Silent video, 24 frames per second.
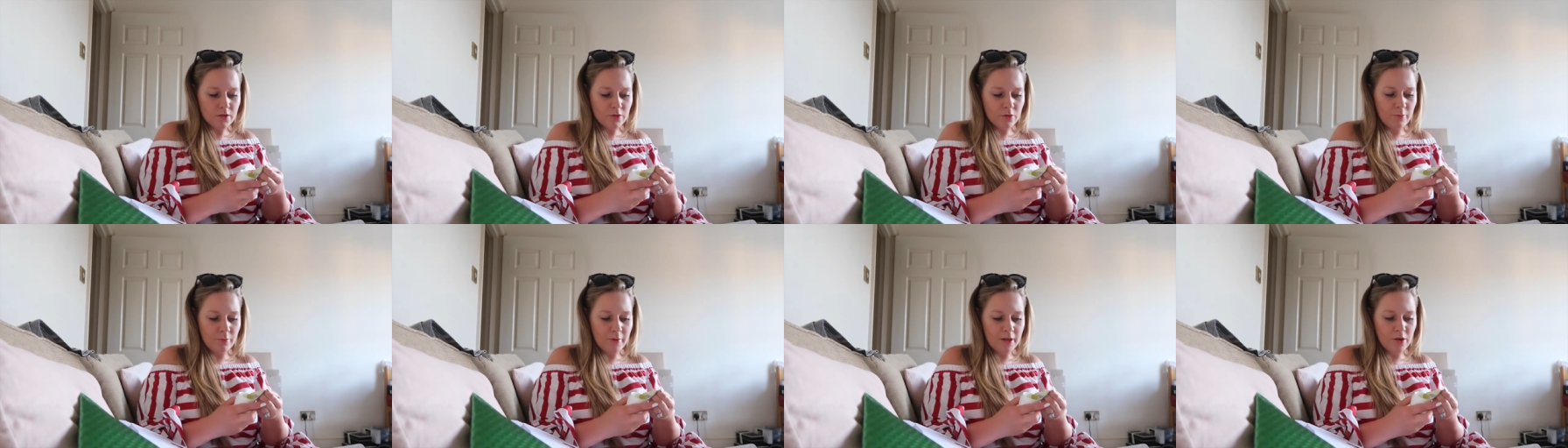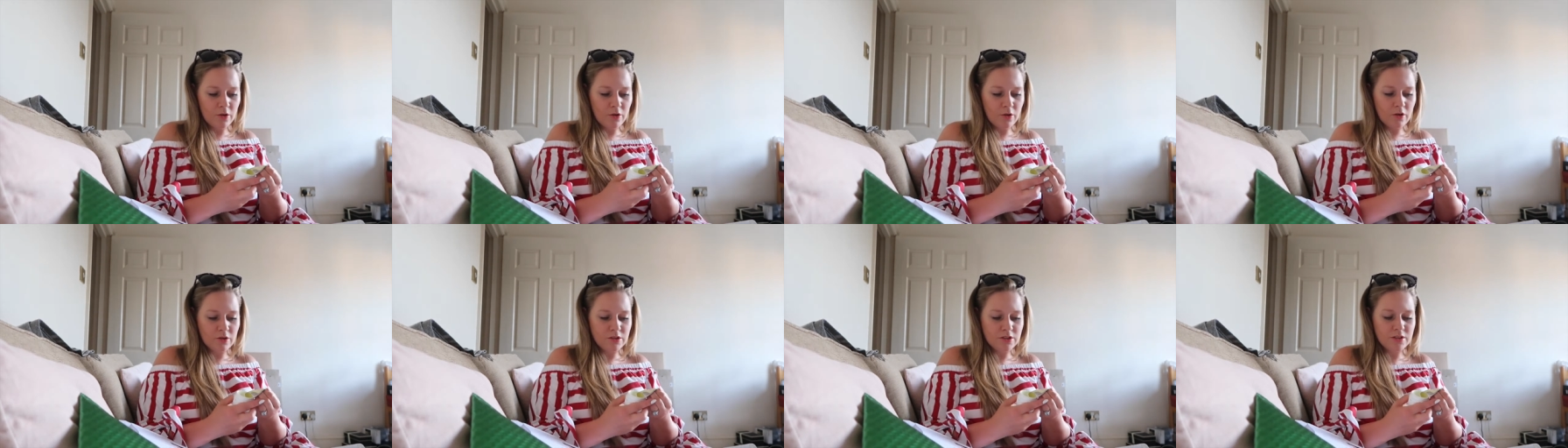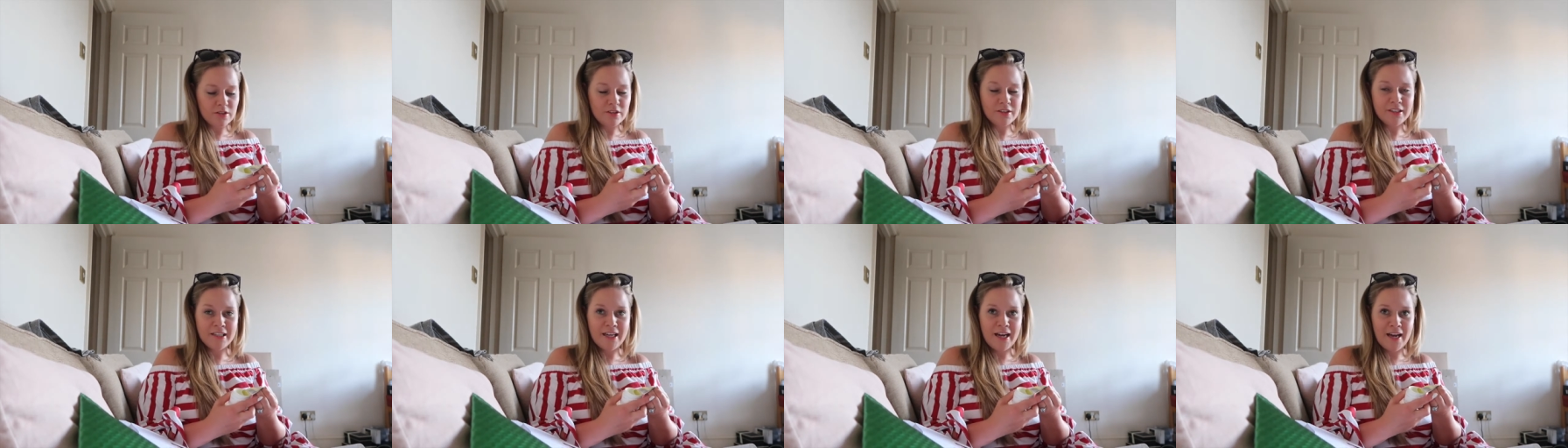oh my God,
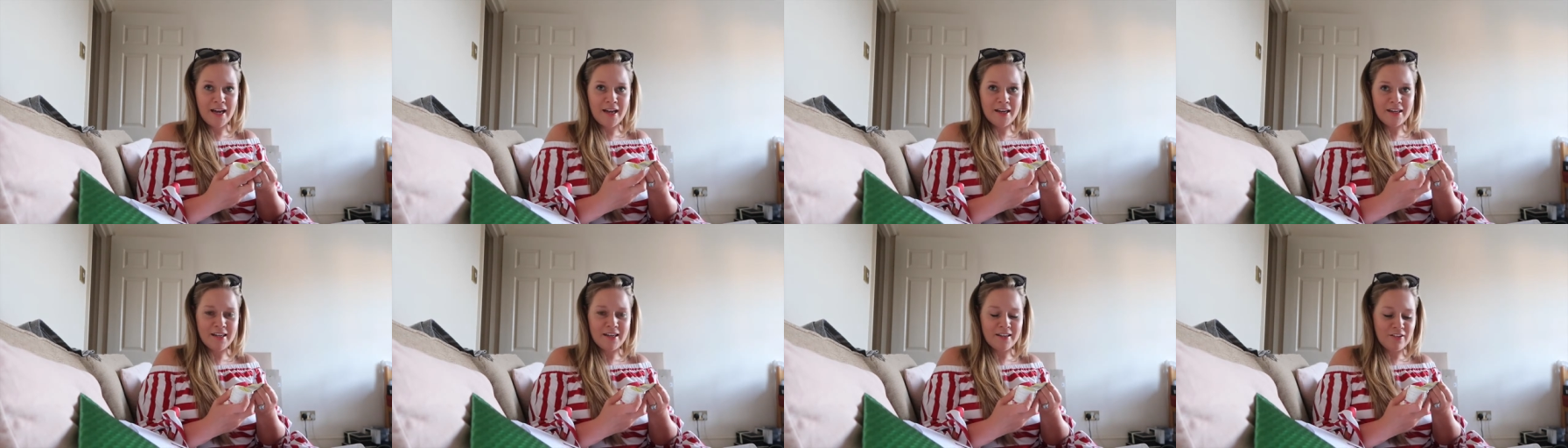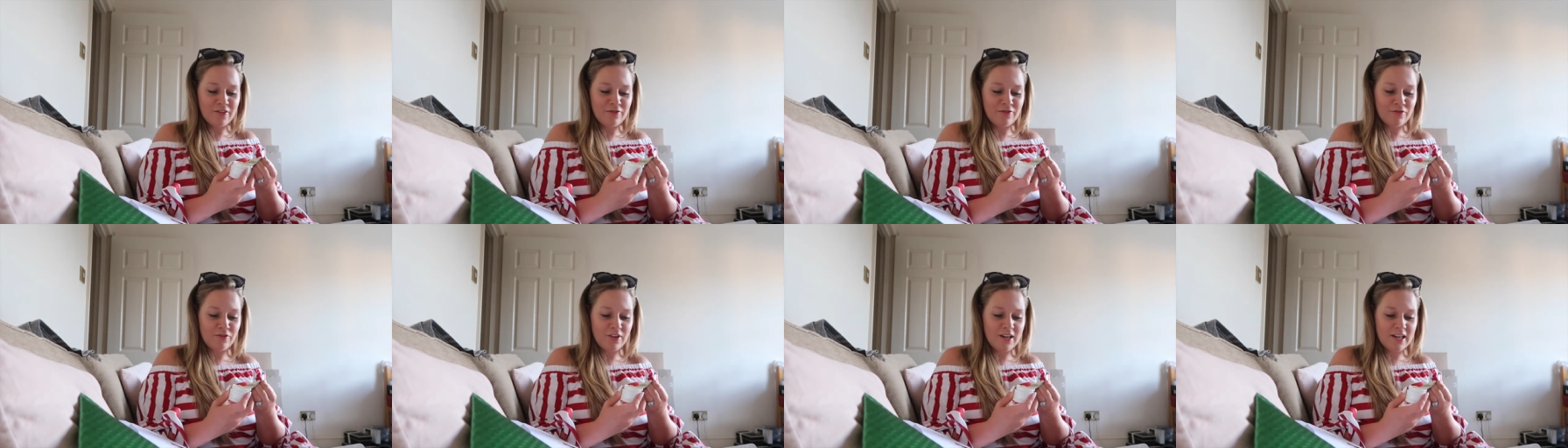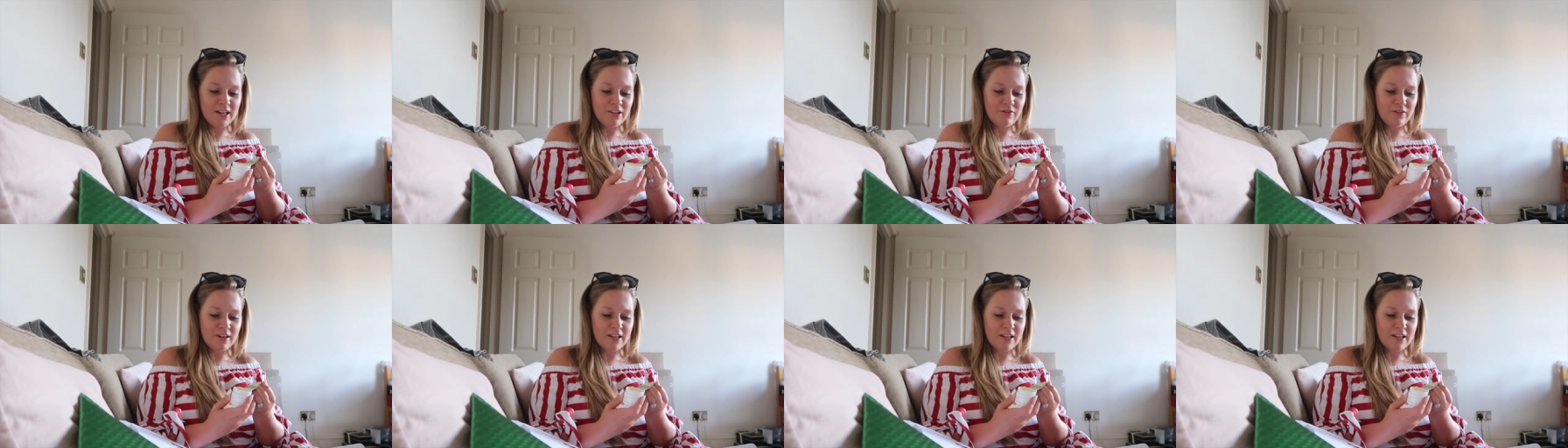yeah, it's really,